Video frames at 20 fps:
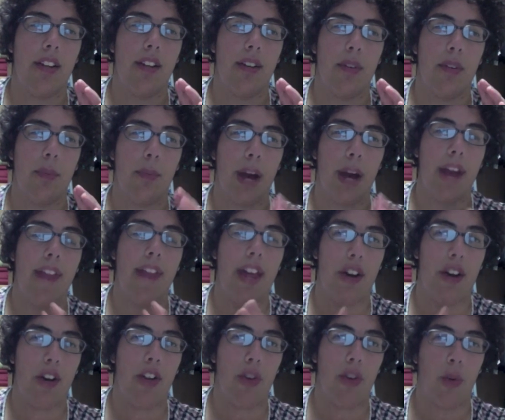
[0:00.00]
by that
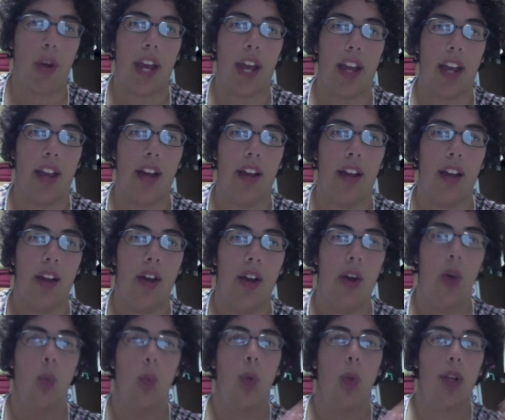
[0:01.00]
earthquake
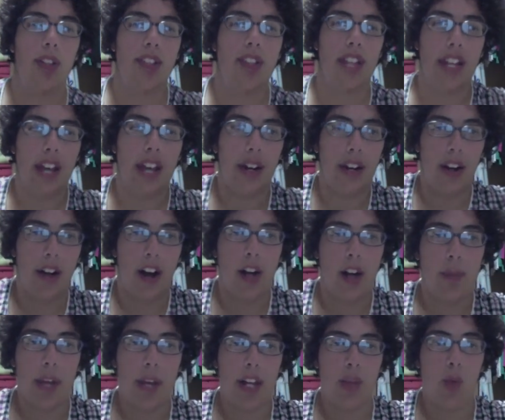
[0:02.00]
will send out an
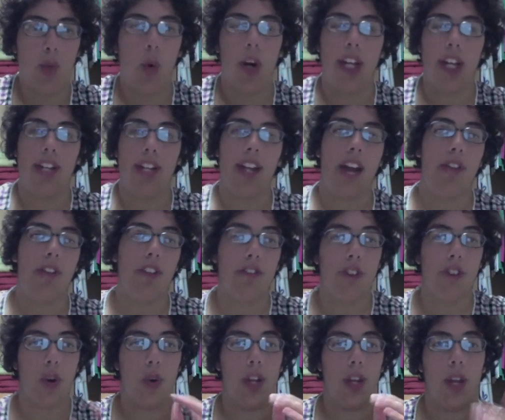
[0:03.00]
automated warning to every
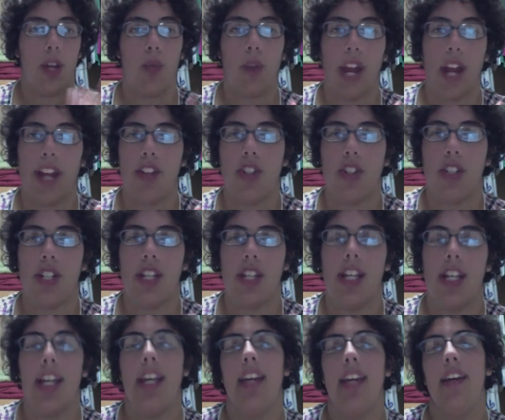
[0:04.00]
phone in range.
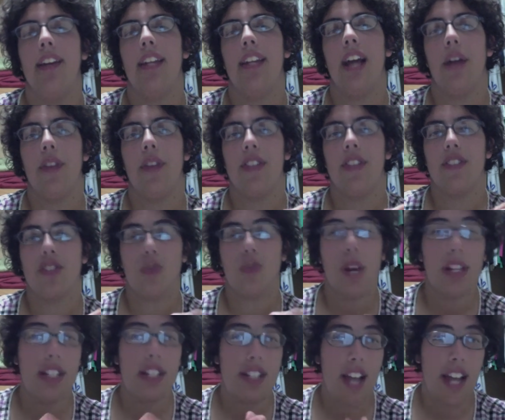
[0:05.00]
Now, this is directly
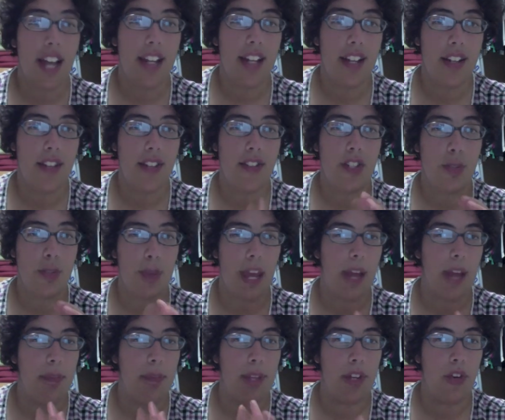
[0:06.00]
tied into the Japan
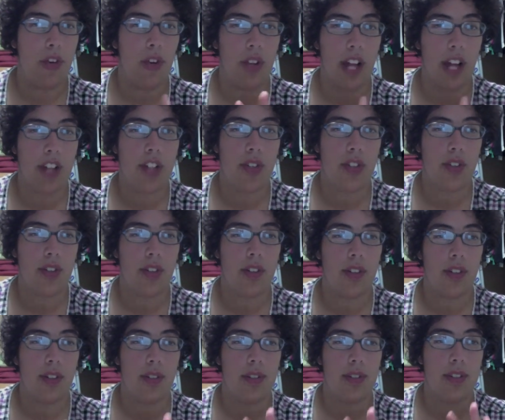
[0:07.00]

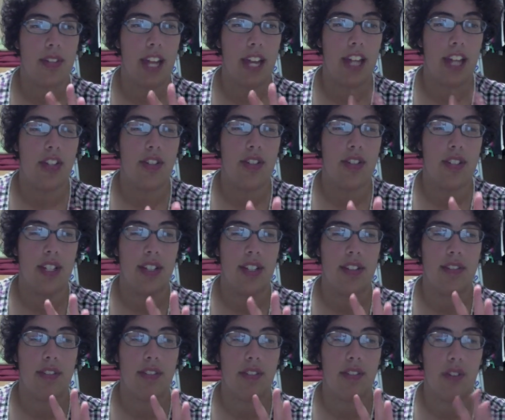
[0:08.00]
Meteorological Agency's
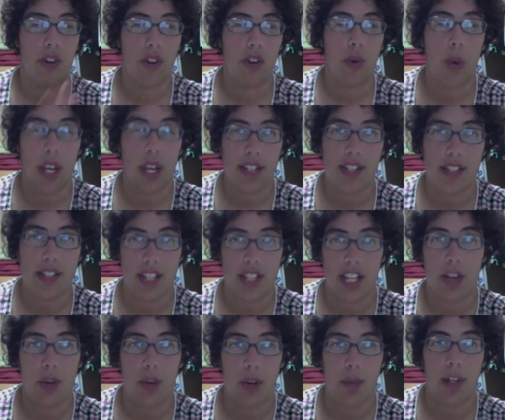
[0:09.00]
earthquake sensing
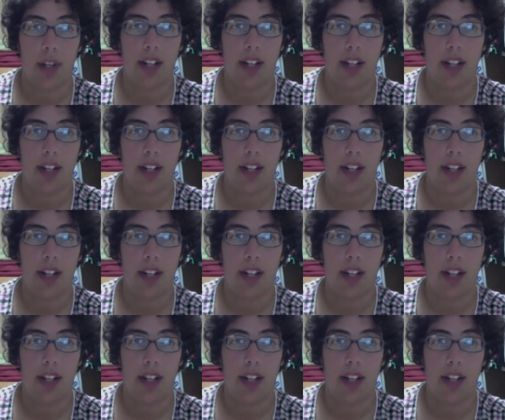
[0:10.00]
equipment,